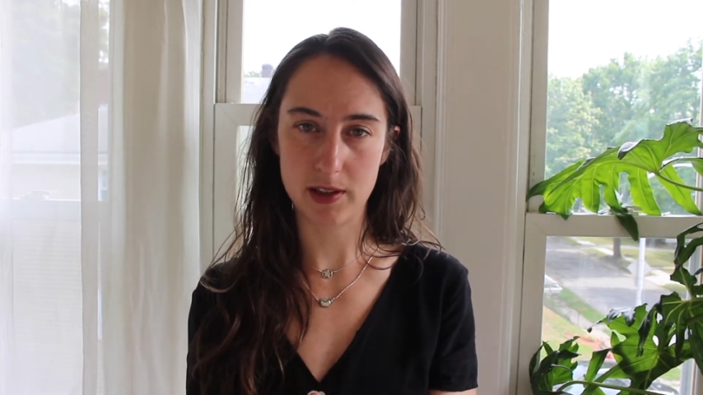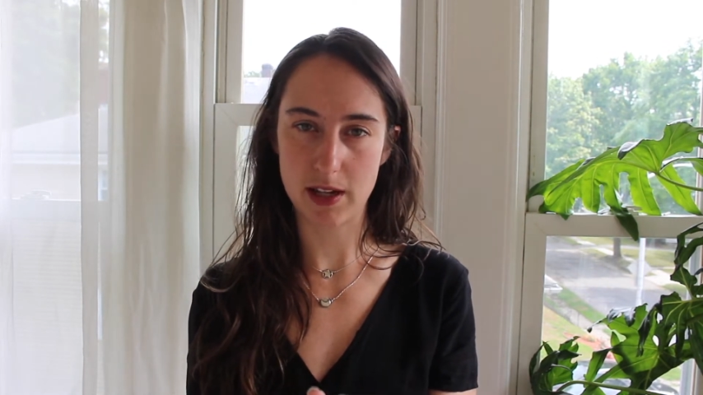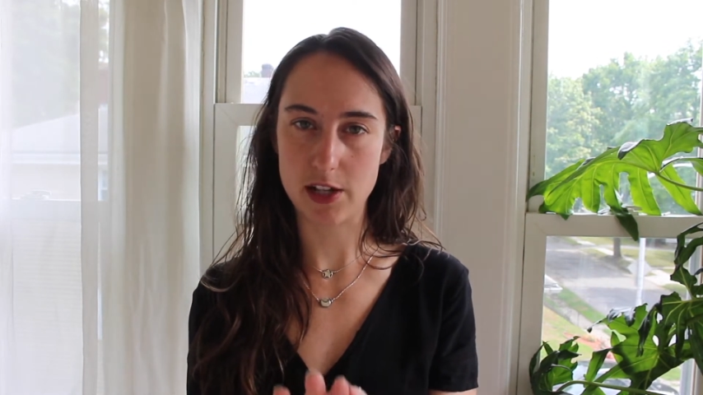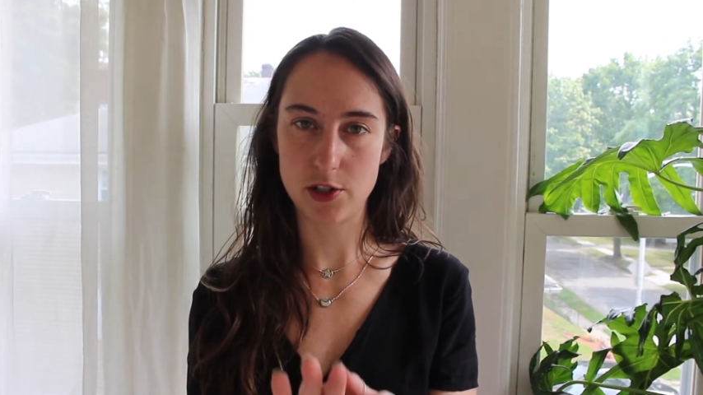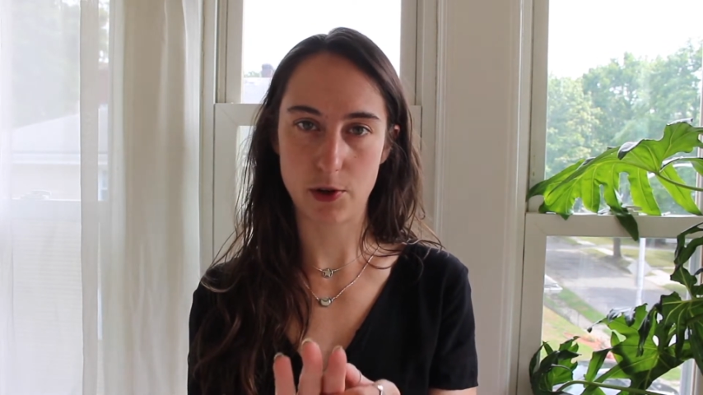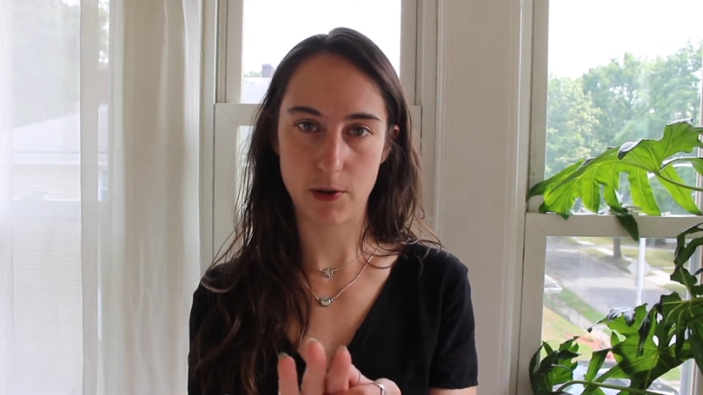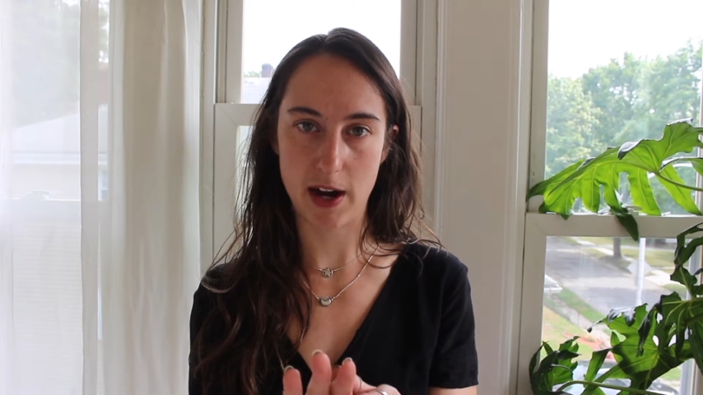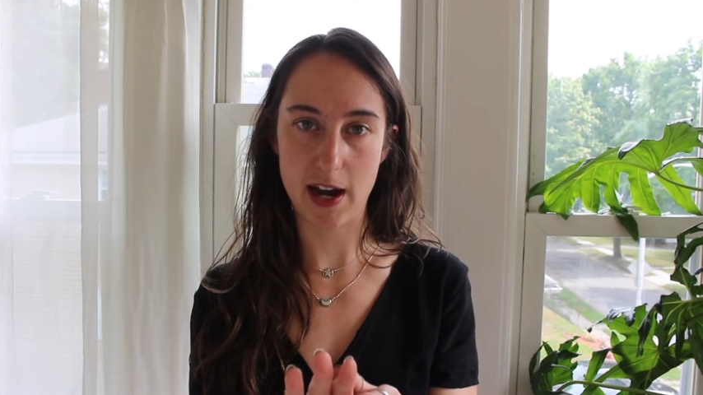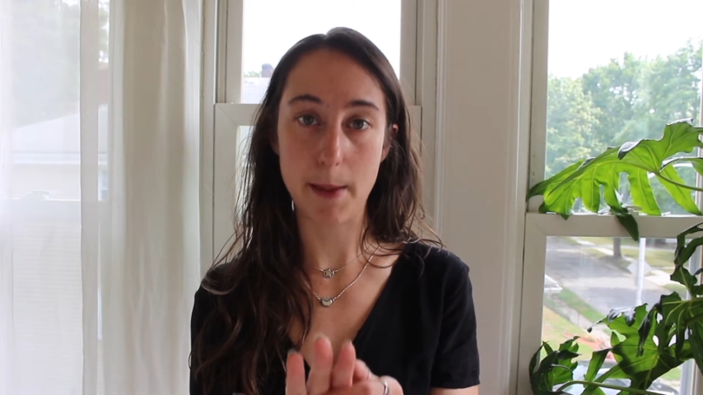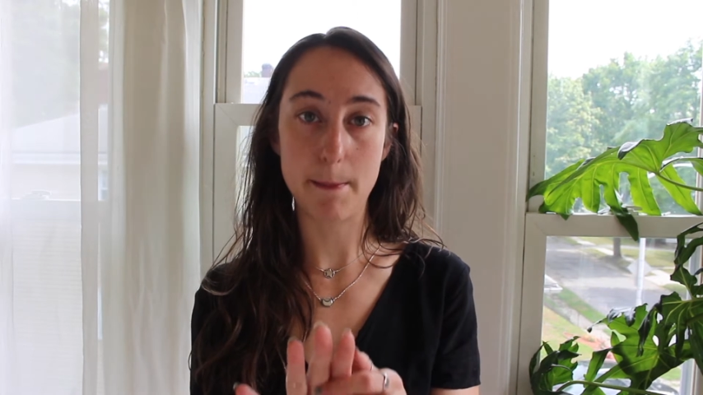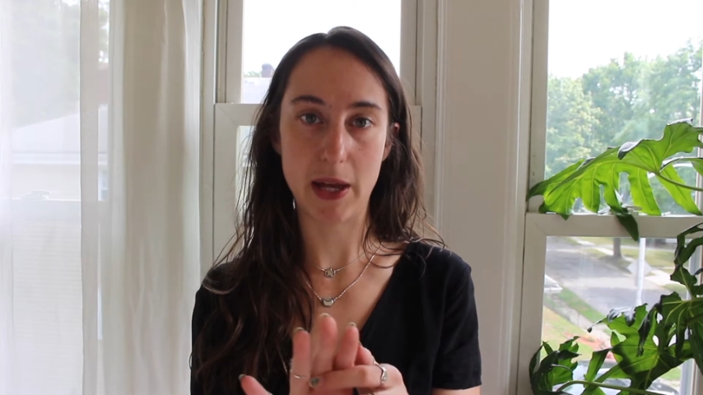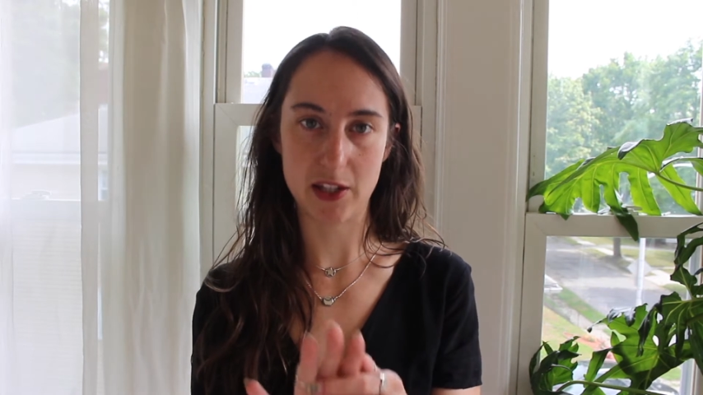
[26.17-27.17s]
It has a
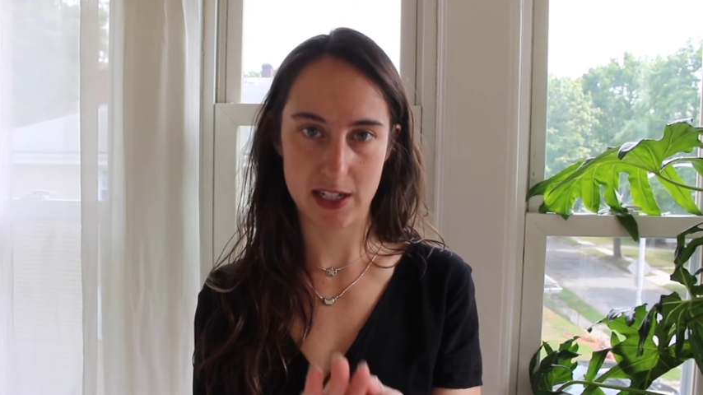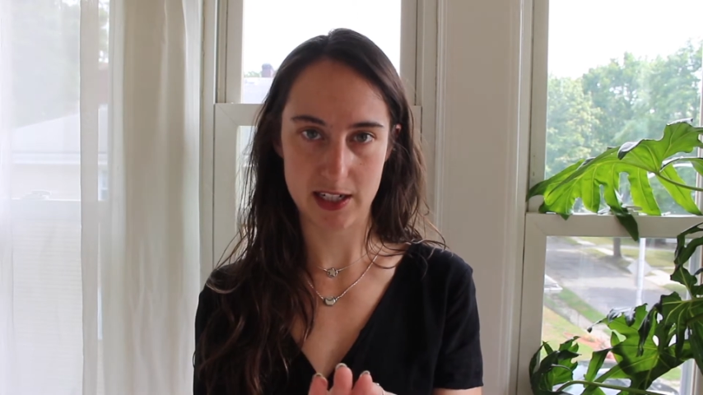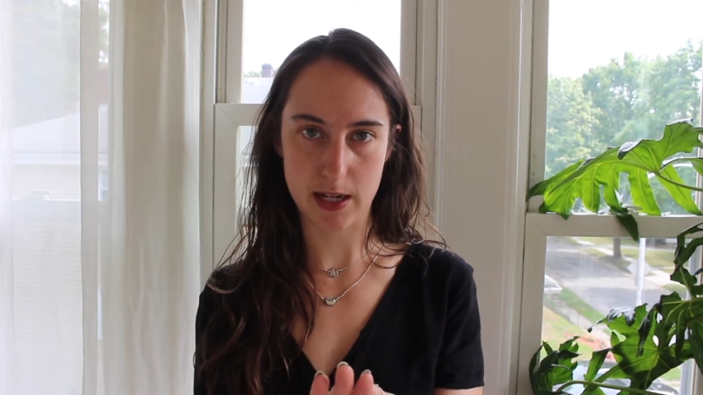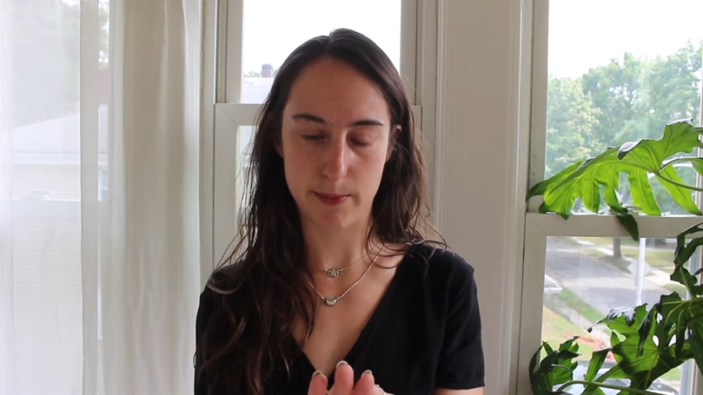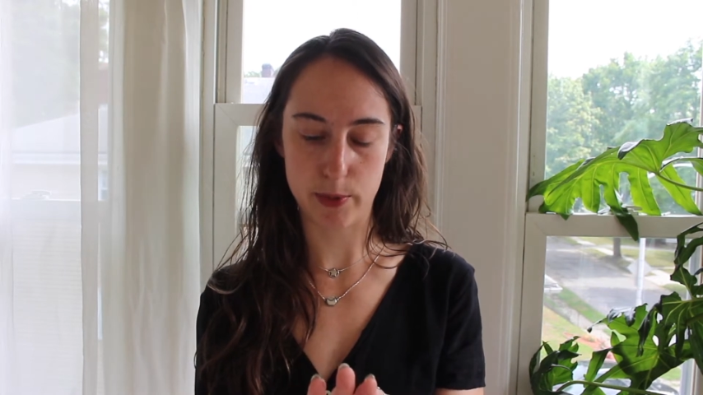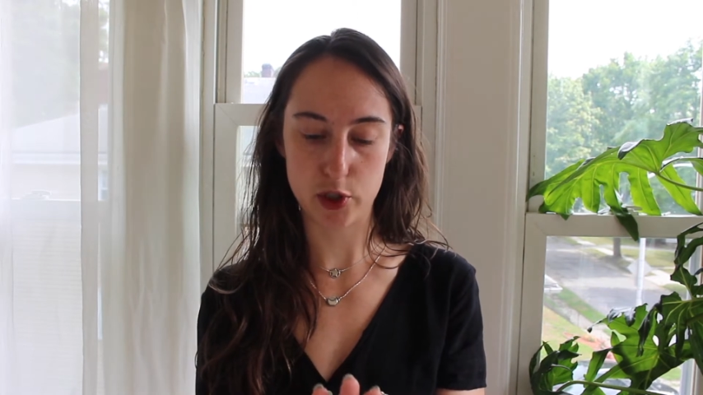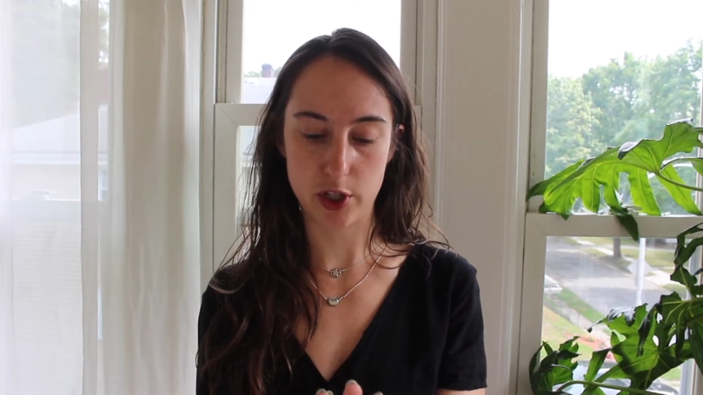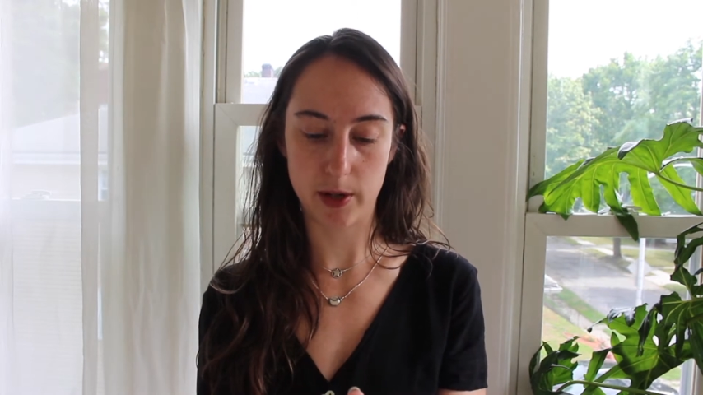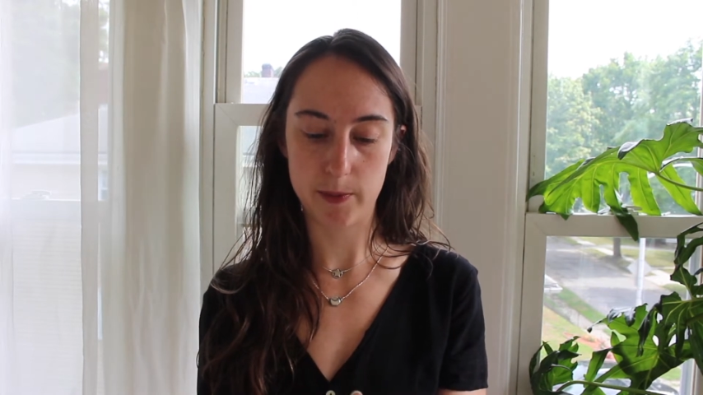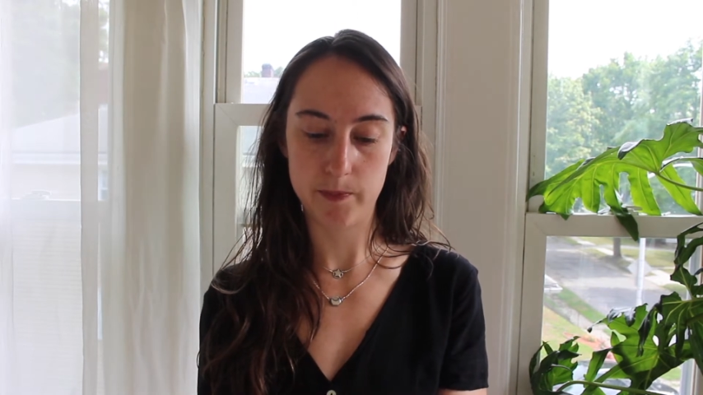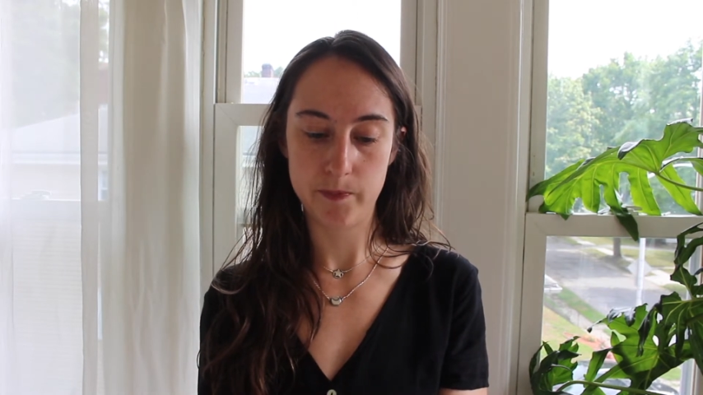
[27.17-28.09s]
great melting temperature.